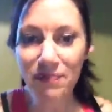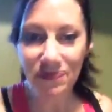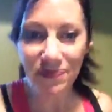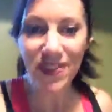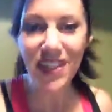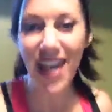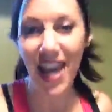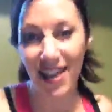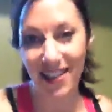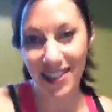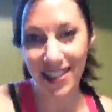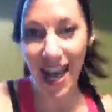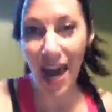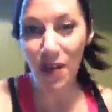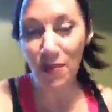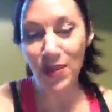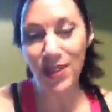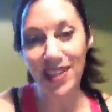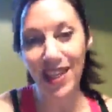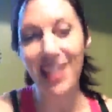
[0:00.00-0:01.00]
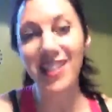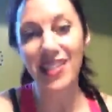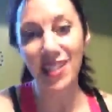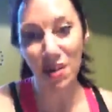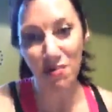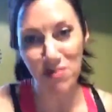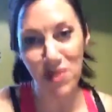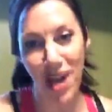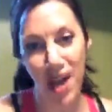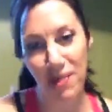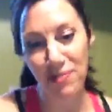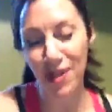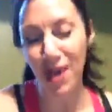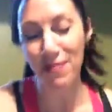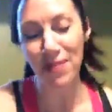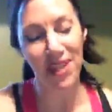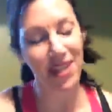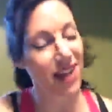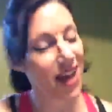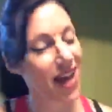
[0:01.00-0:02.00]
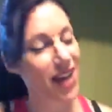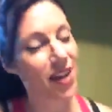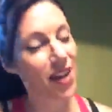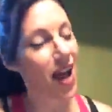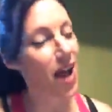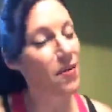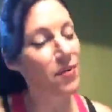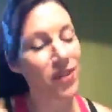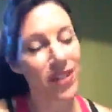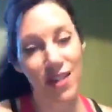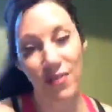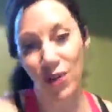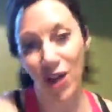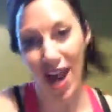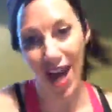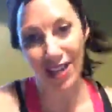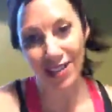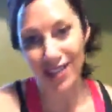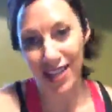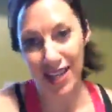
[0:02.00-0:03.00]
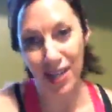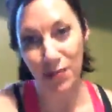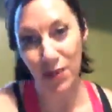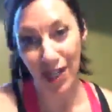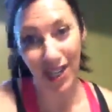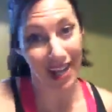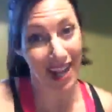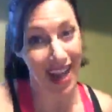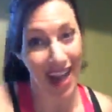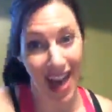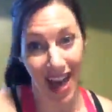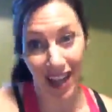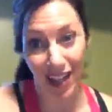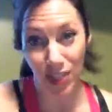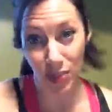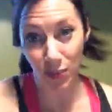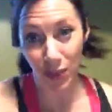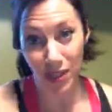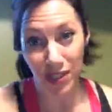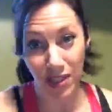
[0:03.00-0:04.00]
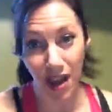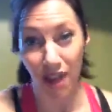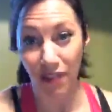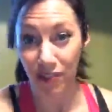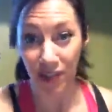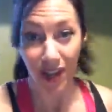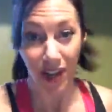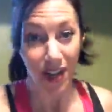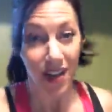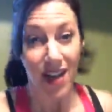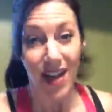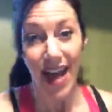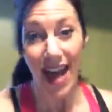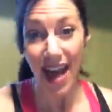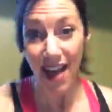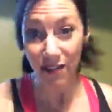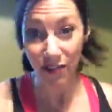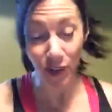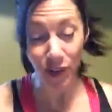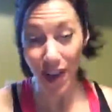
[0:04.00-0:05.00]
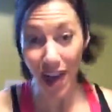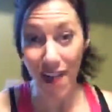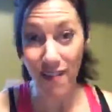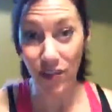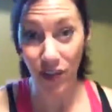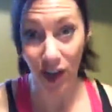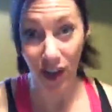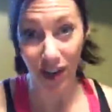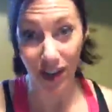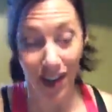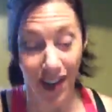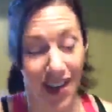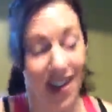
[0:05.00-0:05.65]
yes, I would say sometimes. I mean, I would never ask anybody to hack sweets off forever.